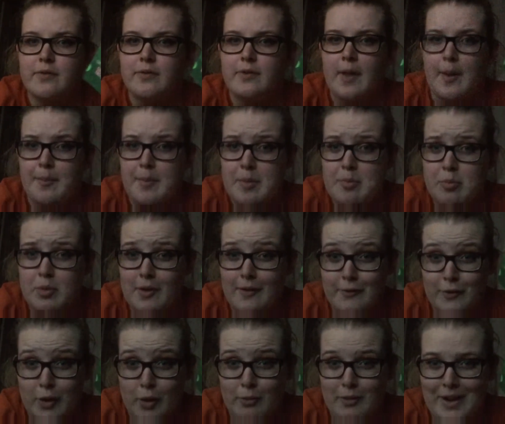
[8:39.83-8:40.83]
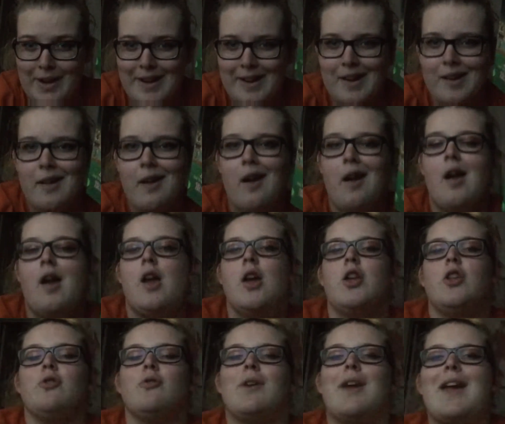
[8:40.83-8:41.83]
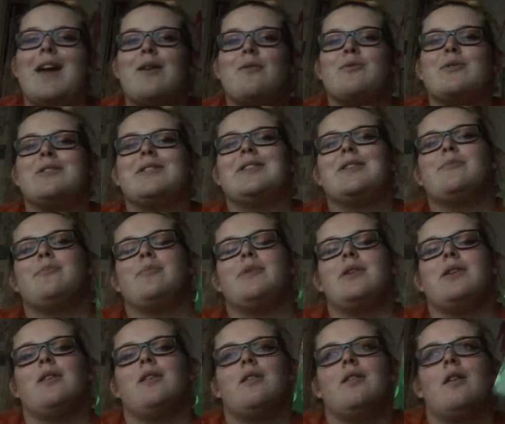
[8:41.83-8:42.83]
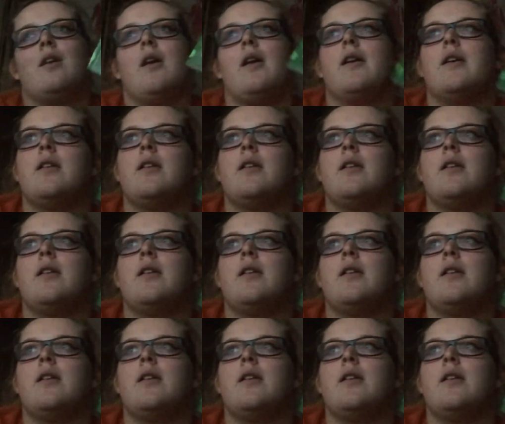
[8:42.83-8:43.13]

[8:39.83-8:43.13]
that people have donated, you can't really be